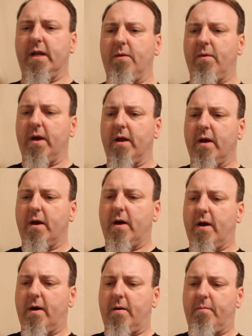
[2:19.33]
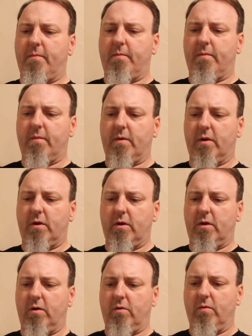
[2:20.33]
Anyway,
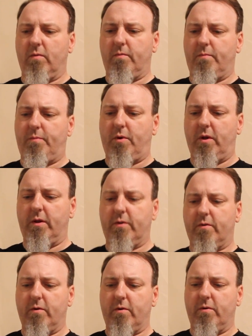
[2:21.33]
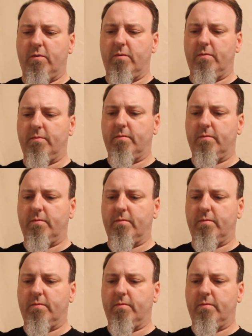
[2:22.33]
you pull it through